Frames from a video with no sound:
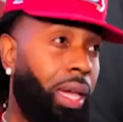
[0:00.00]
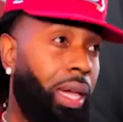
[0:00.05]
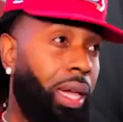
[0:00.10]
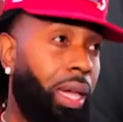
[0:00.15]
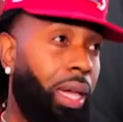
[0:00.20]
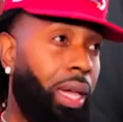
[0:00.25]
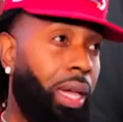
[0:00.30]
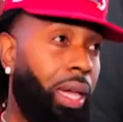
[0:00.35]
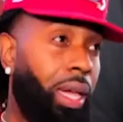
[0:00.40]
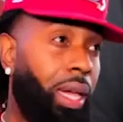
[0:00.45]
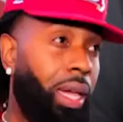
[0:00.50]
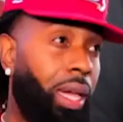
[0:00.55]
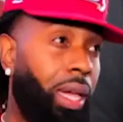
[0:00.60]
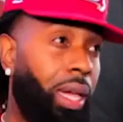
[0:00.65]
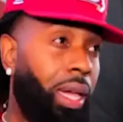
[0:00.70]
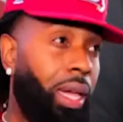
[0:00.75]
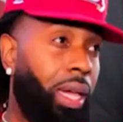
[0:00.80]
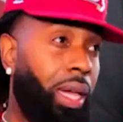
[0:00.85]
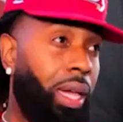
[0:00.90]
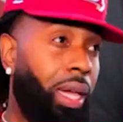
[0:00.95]

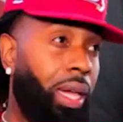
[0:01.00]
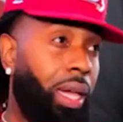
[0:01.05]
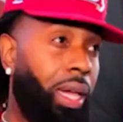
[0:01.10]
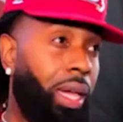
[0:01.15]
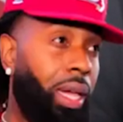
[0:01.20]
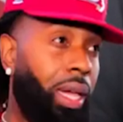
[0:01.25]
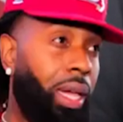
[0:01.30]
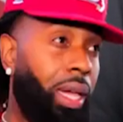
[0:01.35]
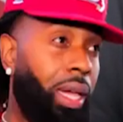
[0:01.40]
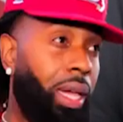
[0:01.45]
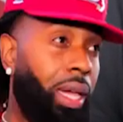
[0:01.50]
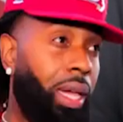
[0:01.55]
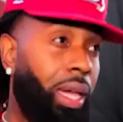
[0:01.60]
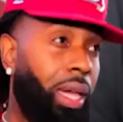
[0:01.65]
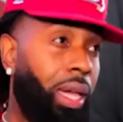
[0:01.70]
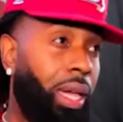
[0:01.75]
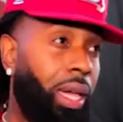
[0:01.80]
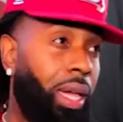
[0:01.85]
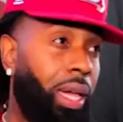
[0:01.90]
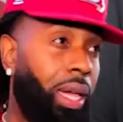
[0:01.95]

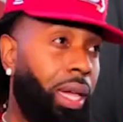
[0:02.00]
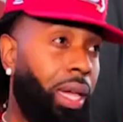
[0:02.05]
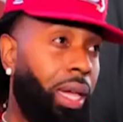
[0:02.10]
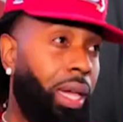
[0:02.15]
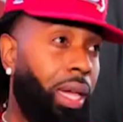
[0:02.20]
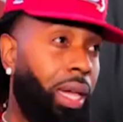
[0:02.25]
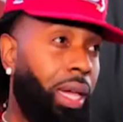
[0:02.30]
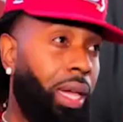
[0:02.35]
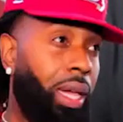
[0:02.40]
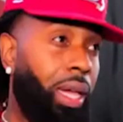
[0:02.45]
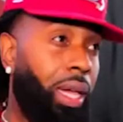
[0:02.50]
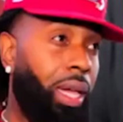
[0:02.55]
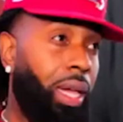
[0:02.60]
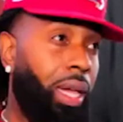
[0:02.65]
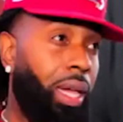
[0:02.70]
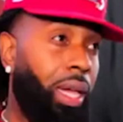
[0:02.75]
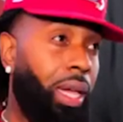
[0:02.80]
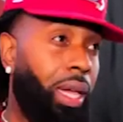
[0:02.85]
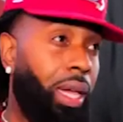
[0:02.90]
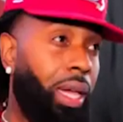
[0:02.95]

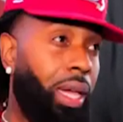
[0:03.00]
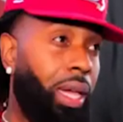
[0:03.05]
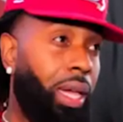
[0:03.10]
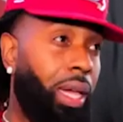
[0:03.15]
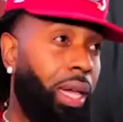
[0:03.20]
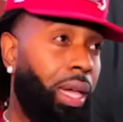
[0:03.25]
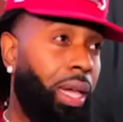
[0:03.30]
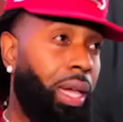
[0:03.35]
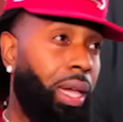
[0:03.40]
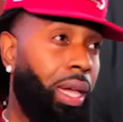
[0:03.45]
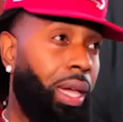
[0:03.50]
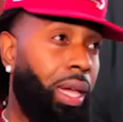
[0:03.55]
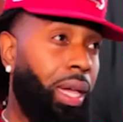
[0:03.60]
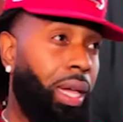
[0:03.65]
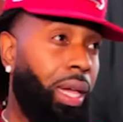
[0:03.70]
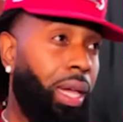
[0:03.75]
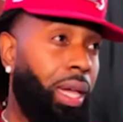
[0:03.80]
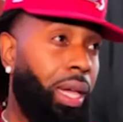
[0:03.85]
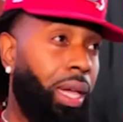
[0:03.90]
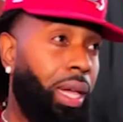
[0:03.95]

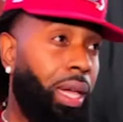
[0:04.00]
This person isn't speaking.